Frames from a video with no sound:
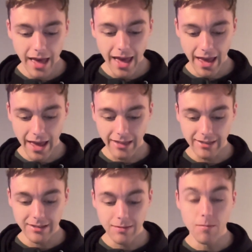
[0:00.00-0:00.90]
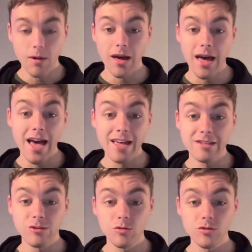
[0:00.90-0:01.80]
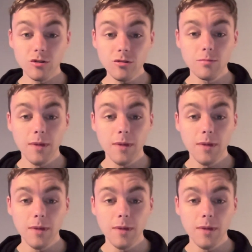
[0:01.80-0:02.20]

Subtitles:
And as a result,